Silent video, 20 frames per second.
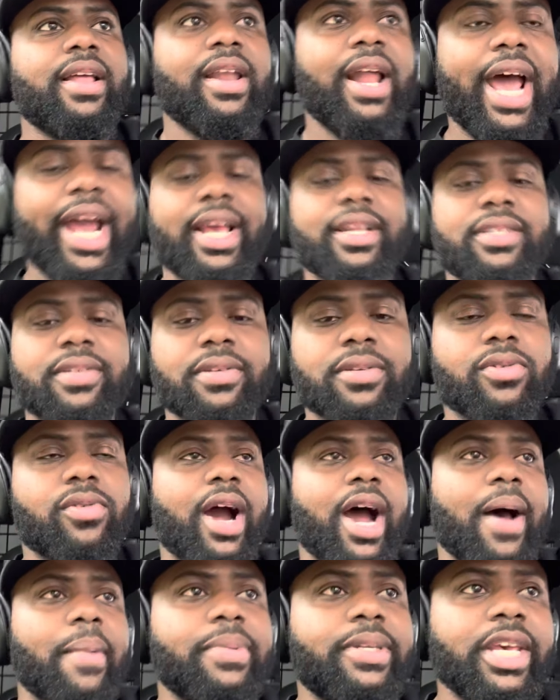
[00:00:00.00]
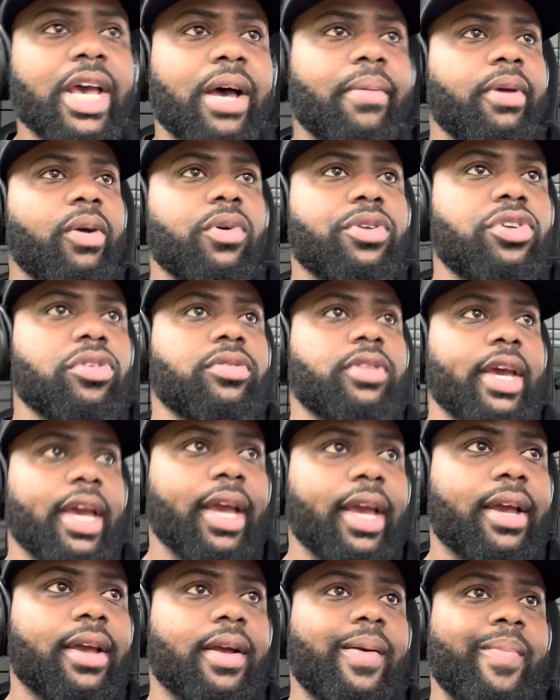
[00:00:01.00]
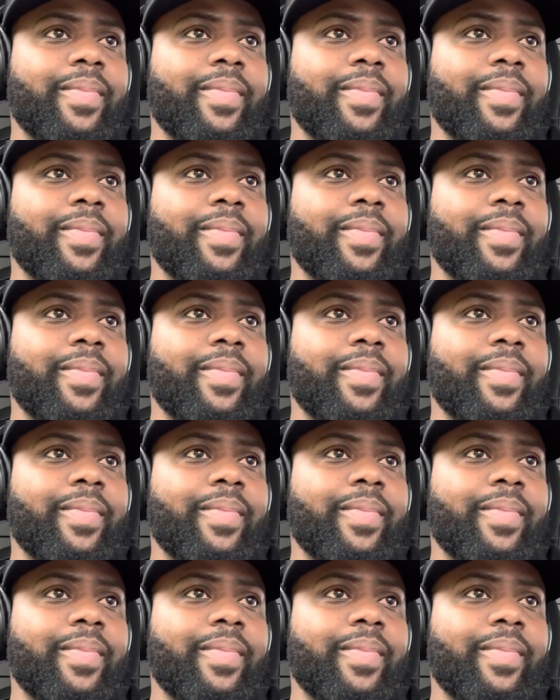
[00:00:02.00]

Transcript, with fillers: like and subscribe. Tell me what you think.